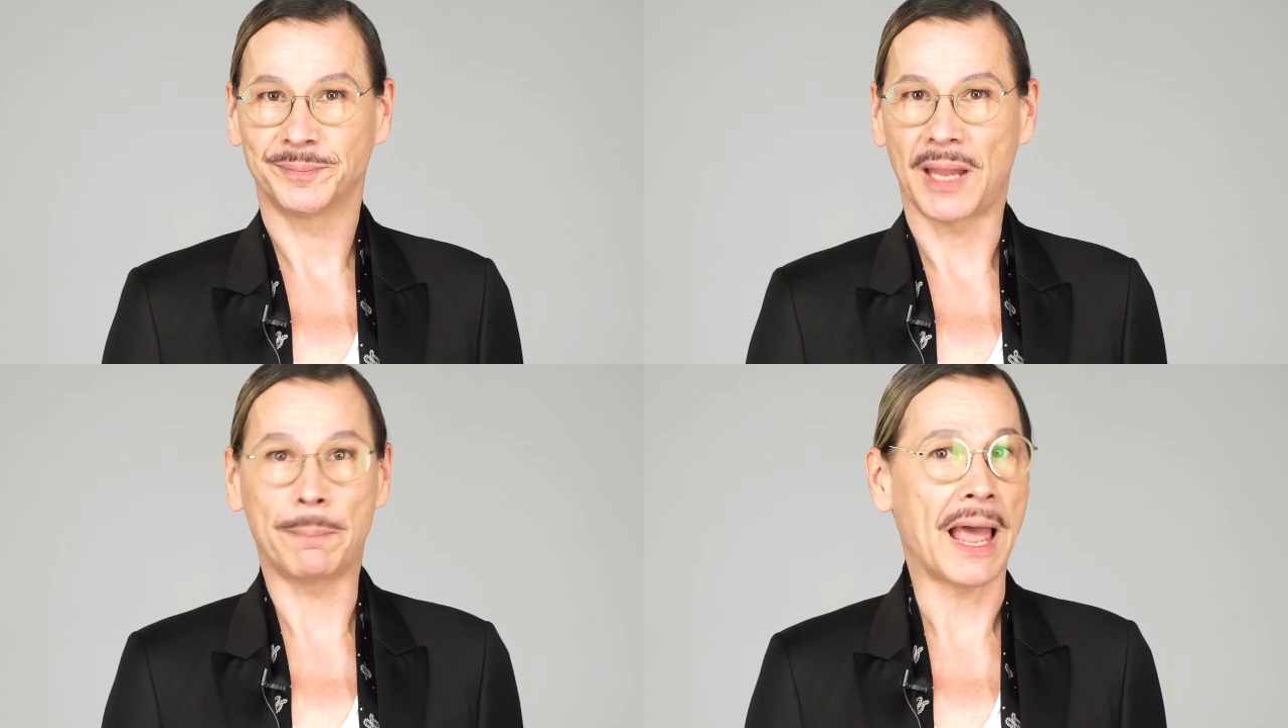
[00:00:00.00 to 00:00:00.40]

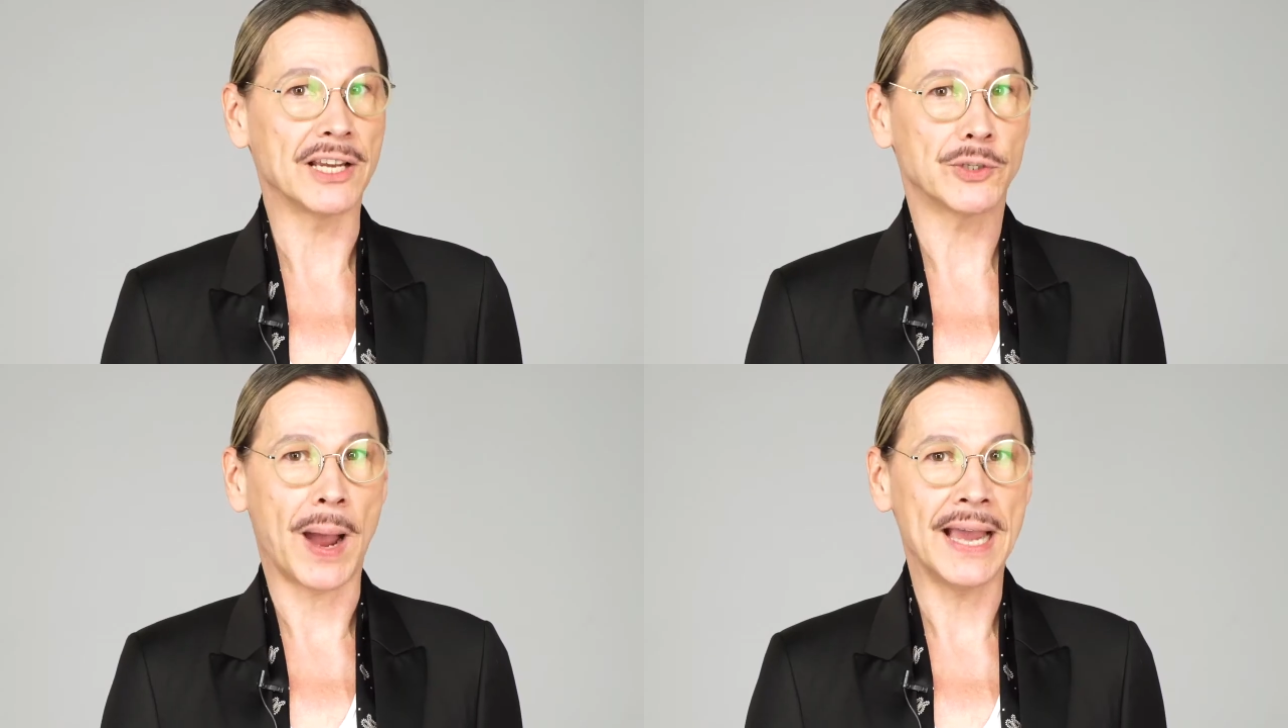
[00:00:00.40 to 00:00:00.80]
Apply
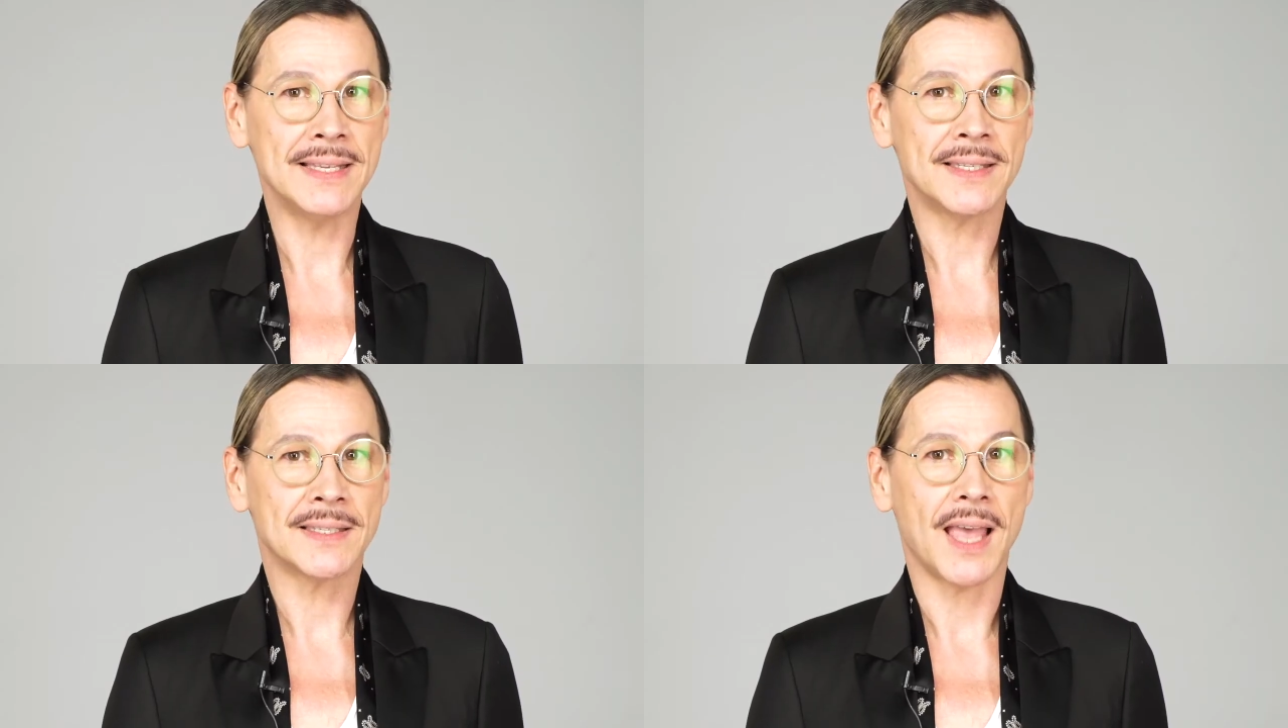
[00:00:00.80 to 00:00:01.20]

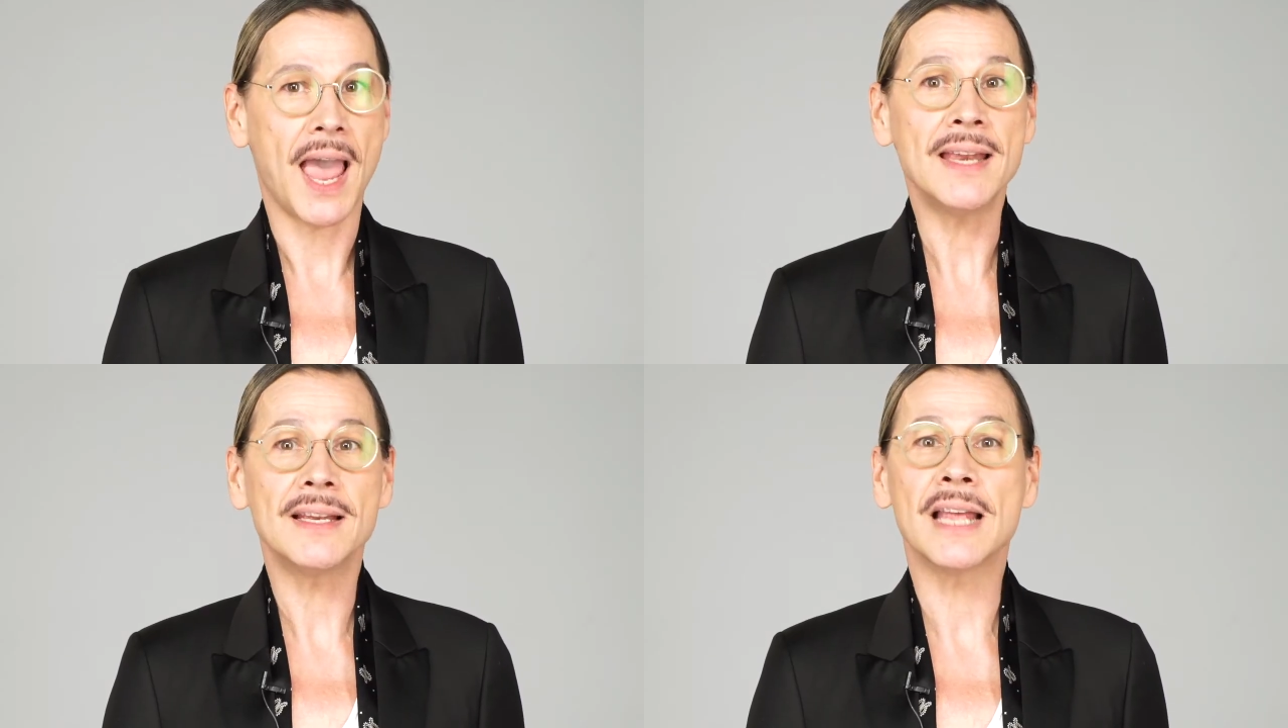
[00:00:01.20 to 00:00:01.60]
twice
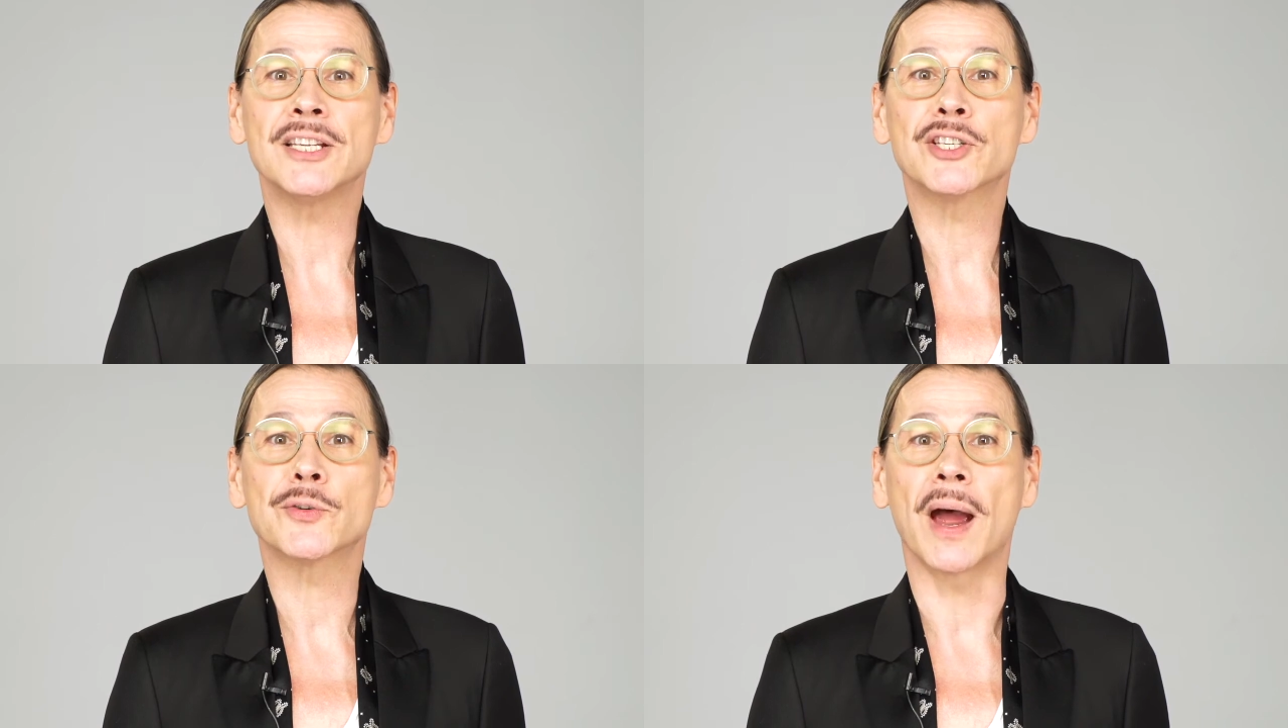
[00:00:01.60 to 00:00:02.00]
and let
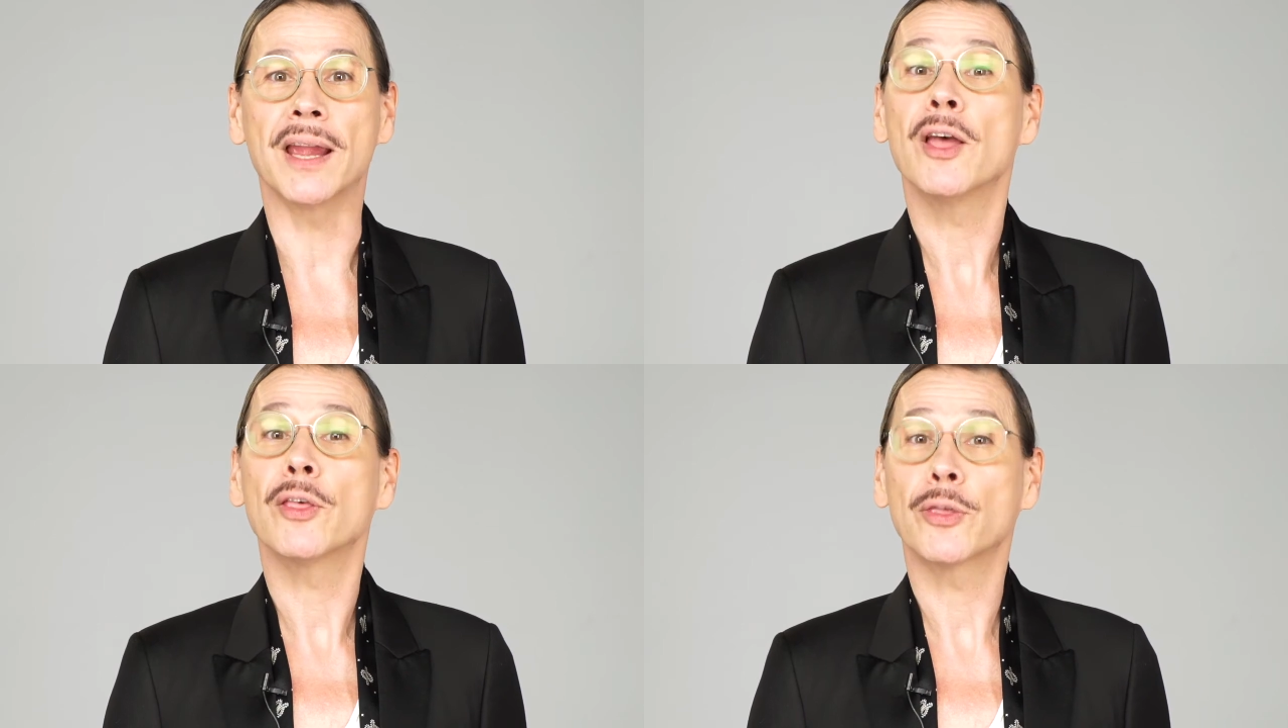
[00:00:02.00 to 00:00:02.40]
it
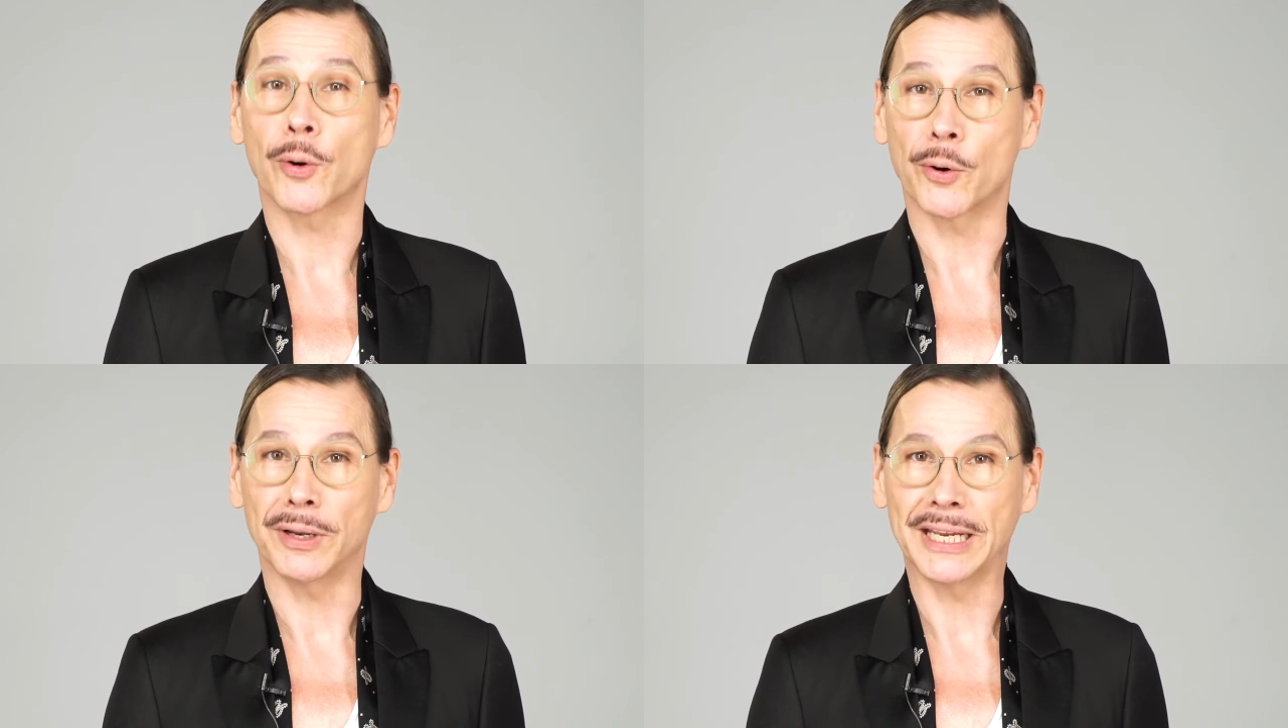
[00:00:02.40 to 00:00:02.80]
dry
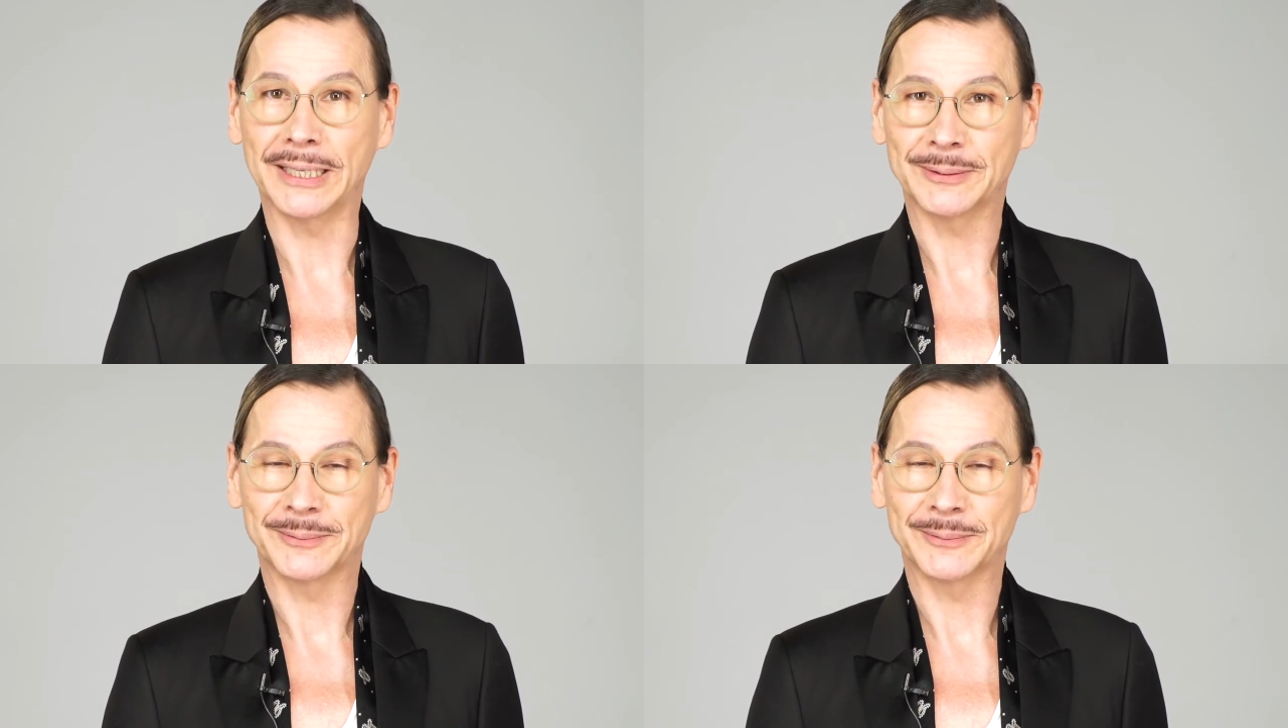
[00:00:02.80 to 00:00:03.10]
thoroughly.